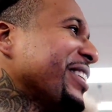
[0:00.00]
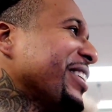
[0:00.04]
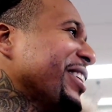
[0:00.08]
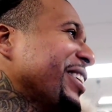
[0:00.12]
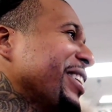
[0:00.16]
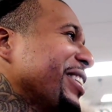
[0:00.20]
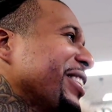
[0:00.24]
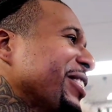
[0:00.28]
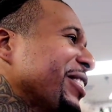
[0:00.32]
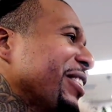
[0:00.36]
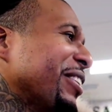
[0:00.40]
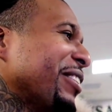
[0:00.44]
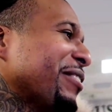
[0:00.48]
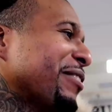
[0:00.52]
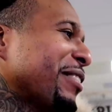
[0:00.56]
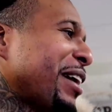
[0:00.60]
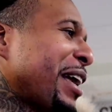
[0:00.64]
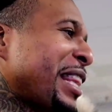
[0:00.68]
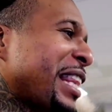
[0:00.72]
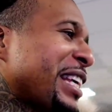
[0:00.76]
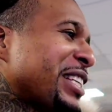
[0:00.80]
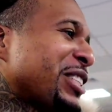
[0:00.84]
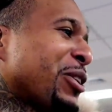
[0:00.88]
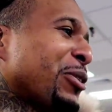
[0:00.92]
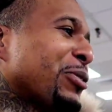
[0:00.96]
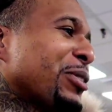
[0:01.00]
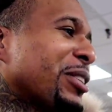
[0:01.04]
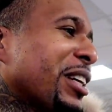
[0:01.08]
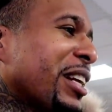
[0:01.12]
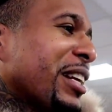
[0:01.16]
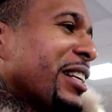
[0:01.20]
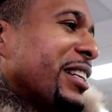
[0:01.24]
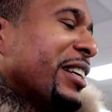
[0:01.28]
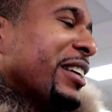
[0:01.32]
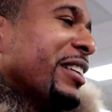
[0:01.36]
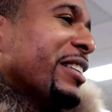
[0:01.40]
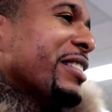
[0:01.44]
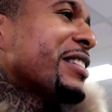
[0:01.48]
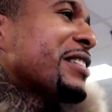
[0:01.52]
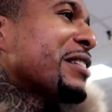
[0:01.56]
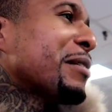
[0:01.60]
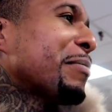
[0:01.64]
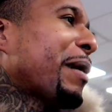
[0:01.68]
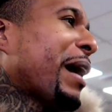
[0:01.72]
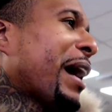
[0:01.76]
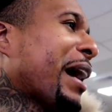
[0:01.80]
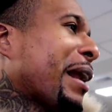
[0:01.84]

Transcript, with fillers: Y'all know. Oh, hey, let's go to the dealership.